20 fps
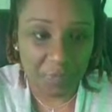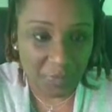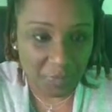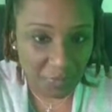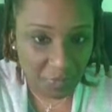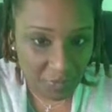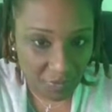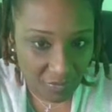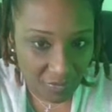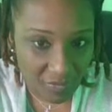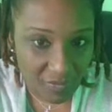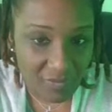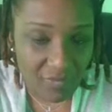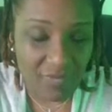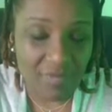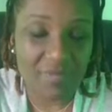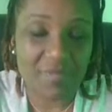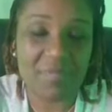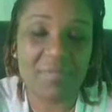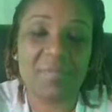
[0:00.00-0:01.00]
It may
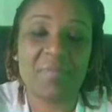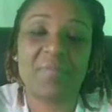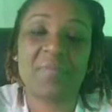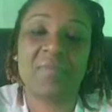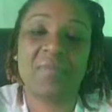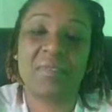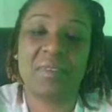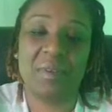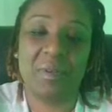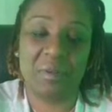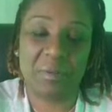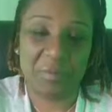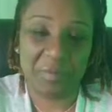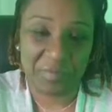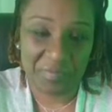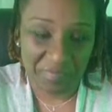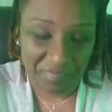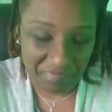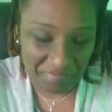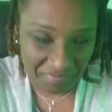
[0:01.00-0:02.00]
seem hard, it may
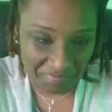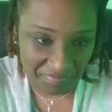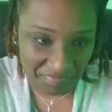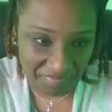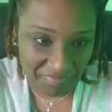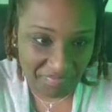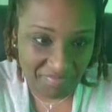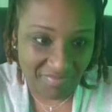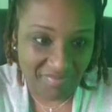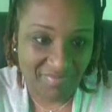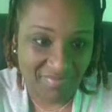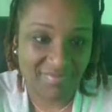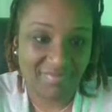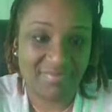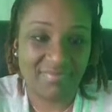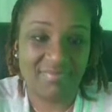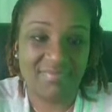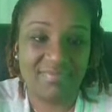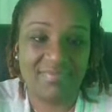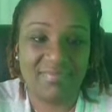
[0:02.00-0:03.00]
feel hard, and it
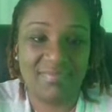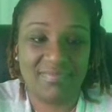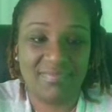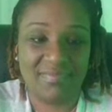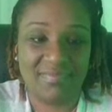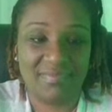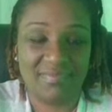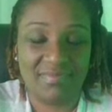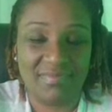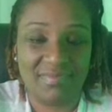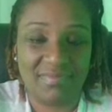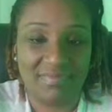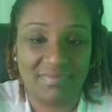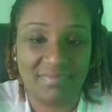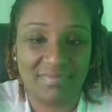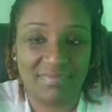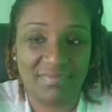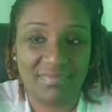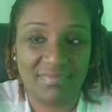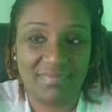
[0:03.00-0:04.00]
is hard,
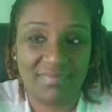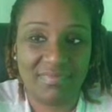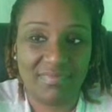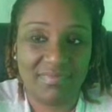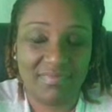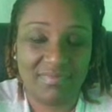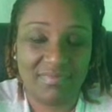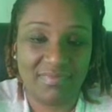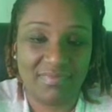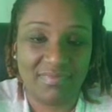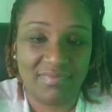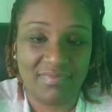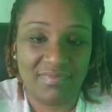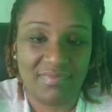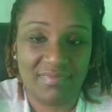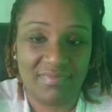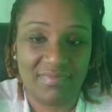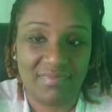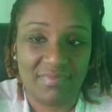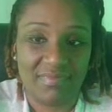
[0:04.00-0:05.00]
but God bared
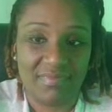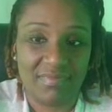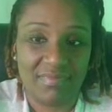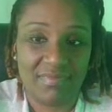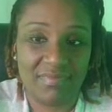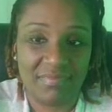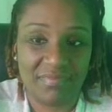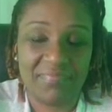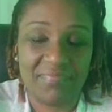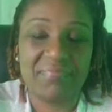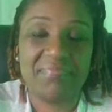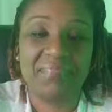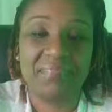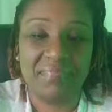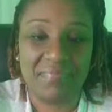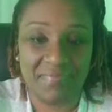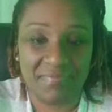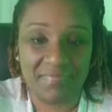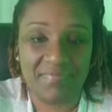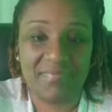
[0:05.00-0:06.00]
it on the
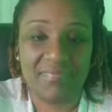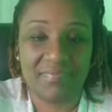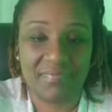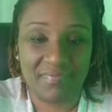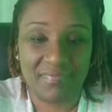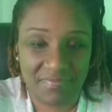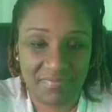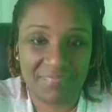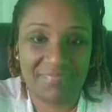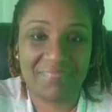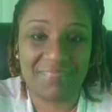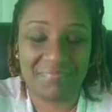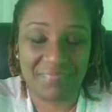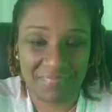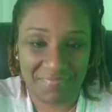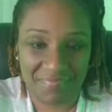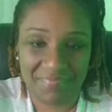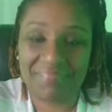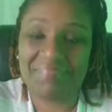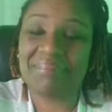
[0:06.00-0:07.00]
cross for us.
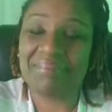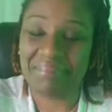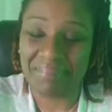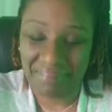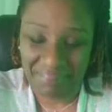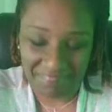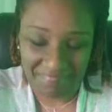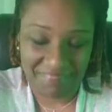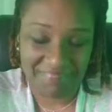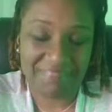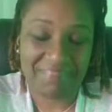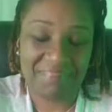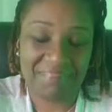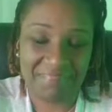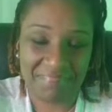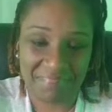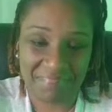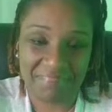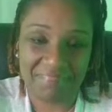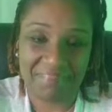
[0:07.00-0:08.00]
So give it to
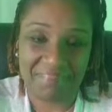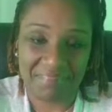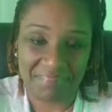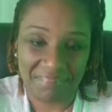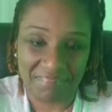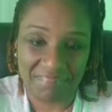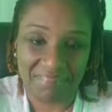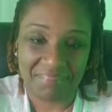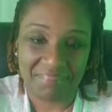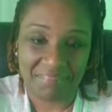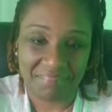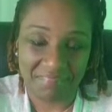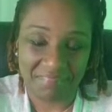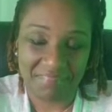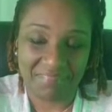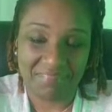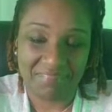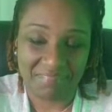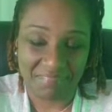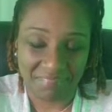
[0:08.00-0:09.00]
him and let
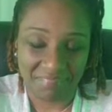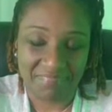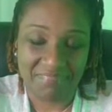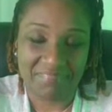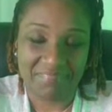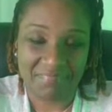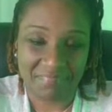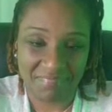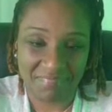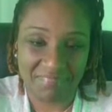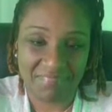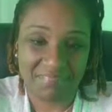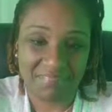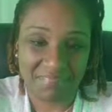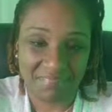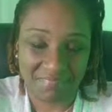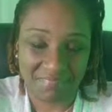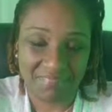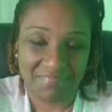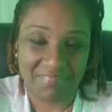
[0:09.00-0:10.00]
him lead you,
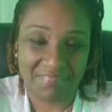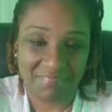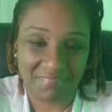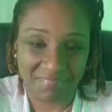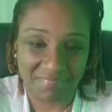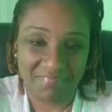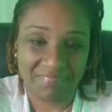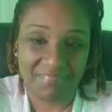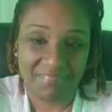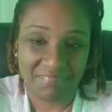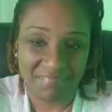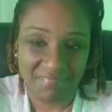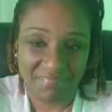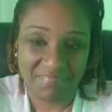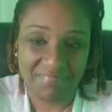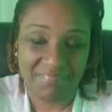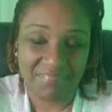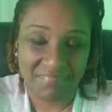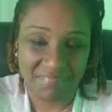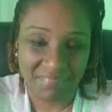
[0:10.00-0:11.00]
because this could be
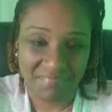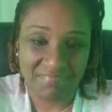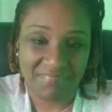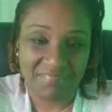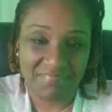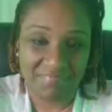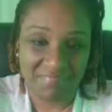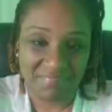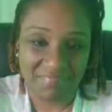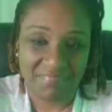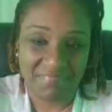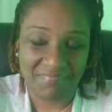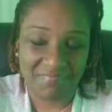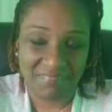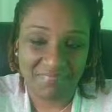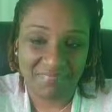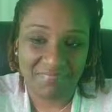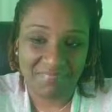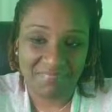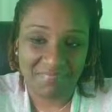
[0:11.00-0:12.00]
the change that both
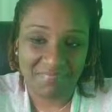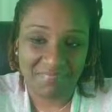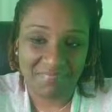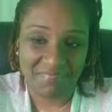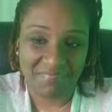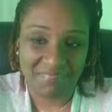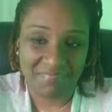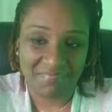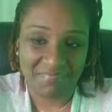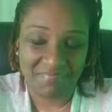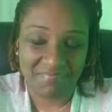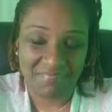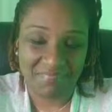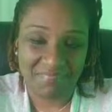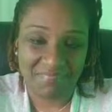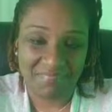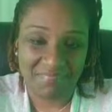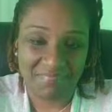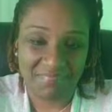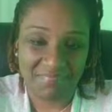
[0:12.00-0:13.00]
you and your
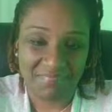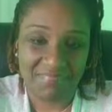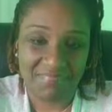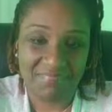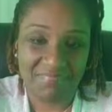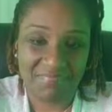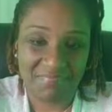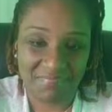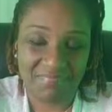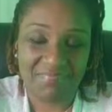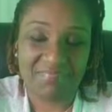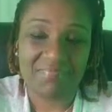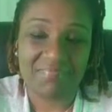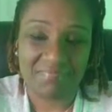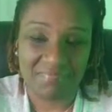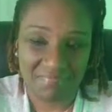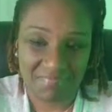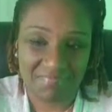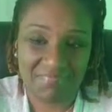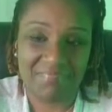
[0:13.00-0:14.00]
spouse need in
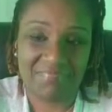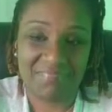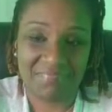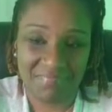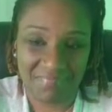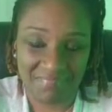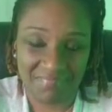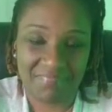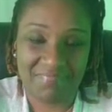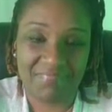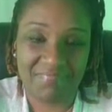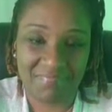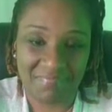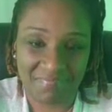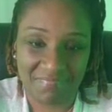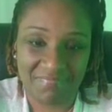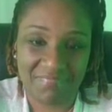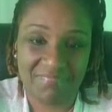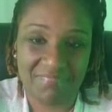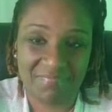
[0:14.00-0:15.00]
order for your
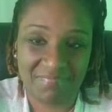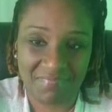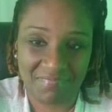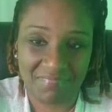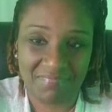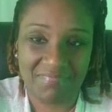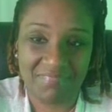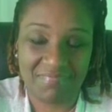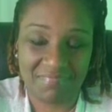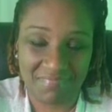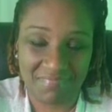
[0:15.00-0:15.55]
marriage to work.